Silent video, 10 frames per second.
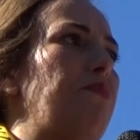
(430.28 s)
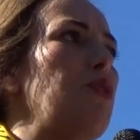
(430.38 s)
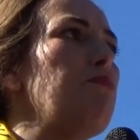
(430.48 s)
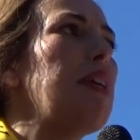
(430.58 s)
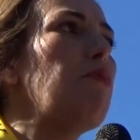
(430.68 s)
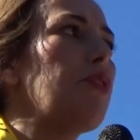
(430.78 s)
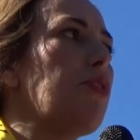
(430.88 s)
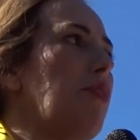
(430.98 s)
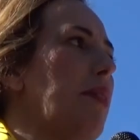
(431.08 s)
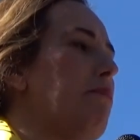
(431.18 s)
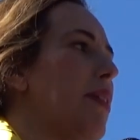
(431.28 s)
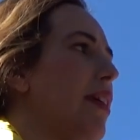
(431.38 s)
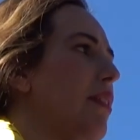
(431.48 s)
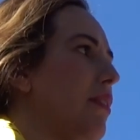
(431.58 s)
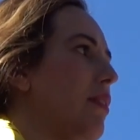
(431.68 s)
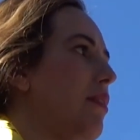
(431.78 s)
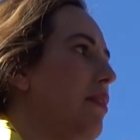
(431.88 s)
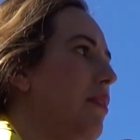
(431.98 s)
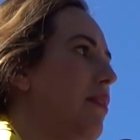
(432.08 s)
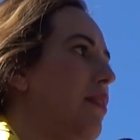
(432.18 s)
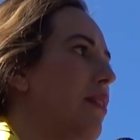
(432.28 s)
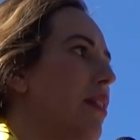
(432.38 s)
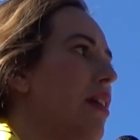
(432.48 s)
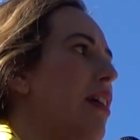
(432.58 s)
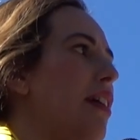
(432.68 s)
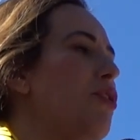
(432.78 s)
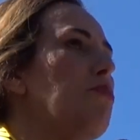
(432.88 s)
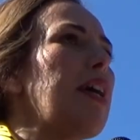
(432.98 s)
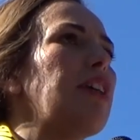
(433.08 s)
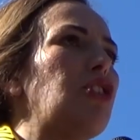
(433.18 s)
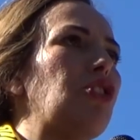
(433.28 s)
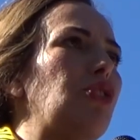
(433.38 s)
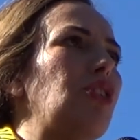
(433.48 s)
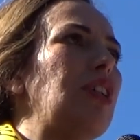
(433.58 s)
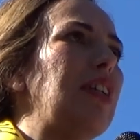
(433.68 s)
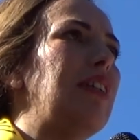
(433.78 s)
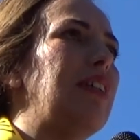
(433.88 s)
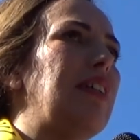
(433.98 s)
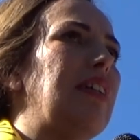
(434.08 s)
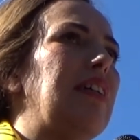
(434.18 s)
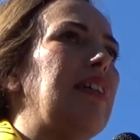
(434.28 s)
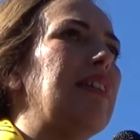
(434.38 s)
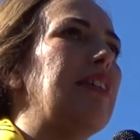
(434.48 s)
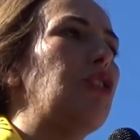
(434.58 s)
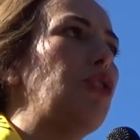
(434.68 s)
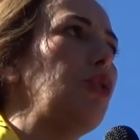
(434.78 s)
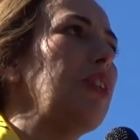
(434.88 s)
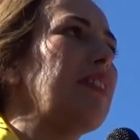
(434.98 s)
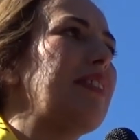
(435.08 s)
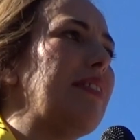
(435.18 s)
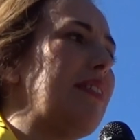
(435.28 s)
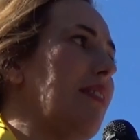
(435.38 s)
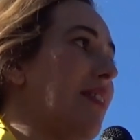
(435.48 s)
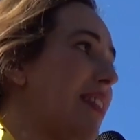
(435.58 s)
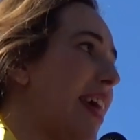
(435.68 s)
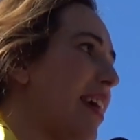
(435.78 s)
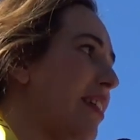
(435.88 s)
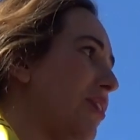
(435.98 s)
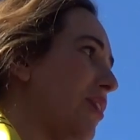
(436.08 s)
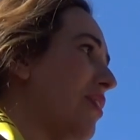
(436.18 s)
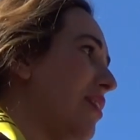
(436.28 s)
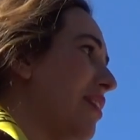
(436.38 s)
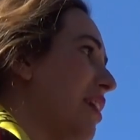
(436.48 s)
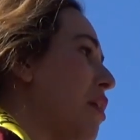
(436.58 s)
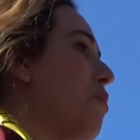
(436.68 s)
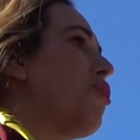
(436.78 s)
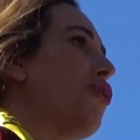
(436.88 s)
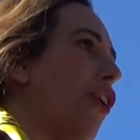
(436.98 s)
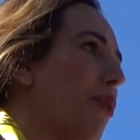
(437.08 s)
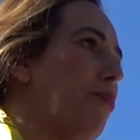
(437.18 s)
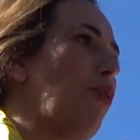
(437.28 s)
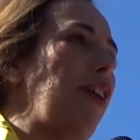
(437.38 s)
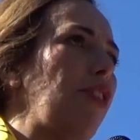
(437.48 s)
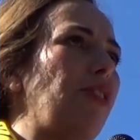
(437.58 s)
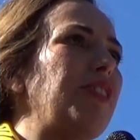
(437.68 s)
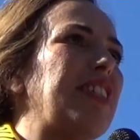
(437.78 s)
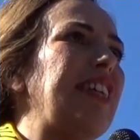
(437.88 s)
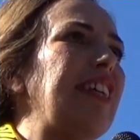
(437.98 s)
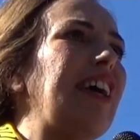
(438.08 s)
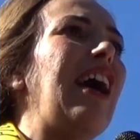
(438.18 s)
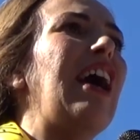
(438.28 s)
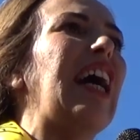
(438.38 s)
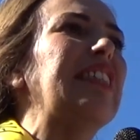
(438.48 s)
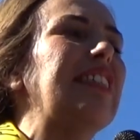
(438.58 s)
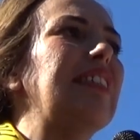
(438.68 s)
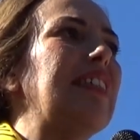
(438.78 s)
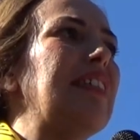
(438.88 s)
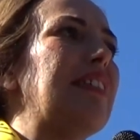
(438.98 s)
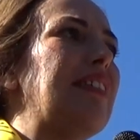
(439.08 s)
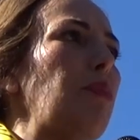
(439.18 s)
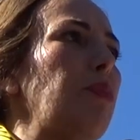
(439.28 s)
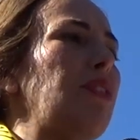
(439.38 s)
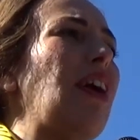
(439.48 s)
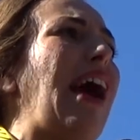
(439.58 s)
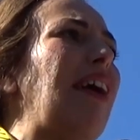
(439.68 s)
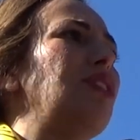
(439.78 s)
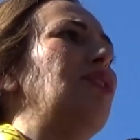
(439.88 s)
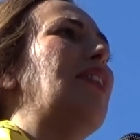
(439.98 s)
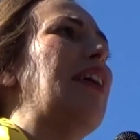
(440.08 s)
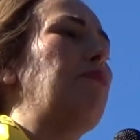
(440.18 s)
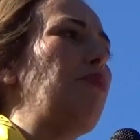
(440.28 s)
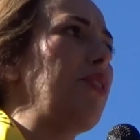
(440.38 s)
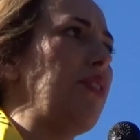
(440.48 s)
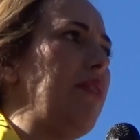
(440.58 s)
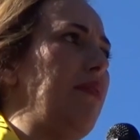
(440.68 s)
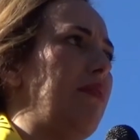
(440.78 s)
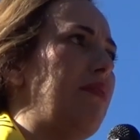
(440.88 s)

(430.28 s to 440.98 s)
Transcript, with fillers: you meet with your MPs, and you make sure that Julian stays top priority until he steps out of that prison.